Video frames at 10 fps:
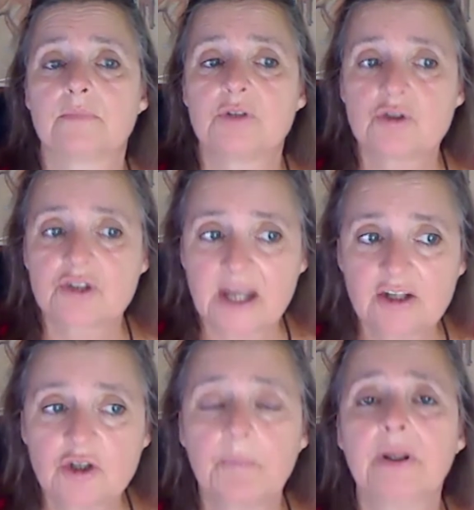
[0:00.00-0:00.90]
you
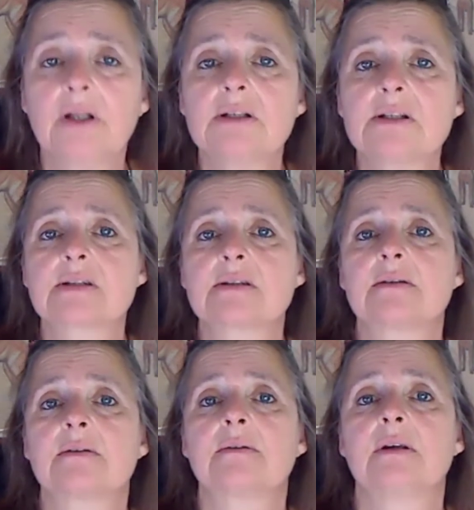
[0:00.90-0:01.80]
take your pills,
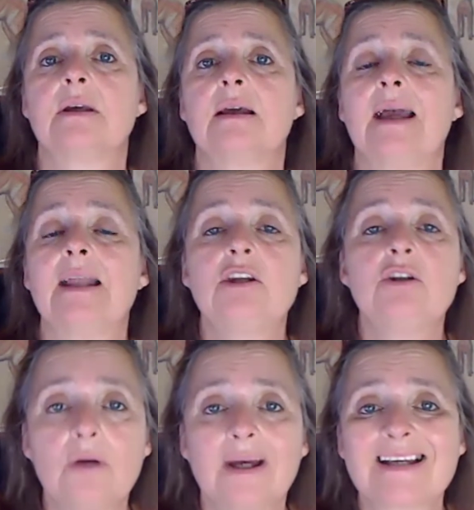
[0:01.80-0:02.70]
and
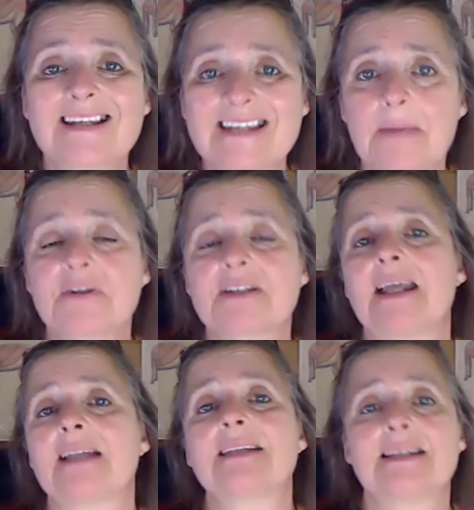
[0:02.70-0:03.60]
you accept
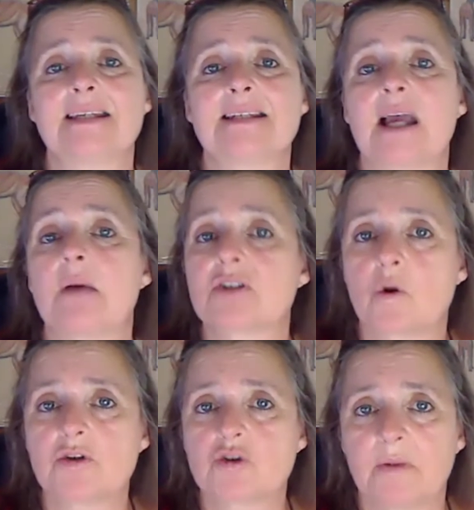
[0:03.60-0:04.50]
that this is how it's
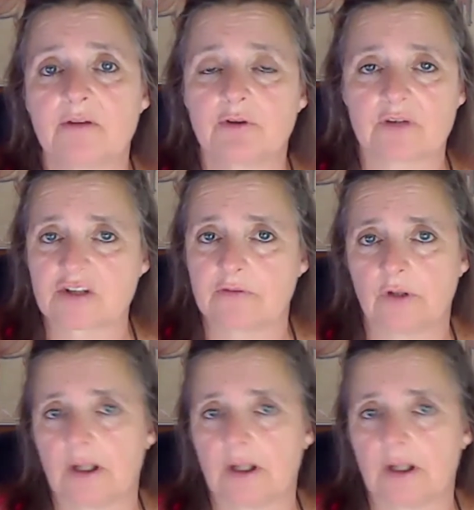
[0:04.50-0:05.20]
going to be for the rest of your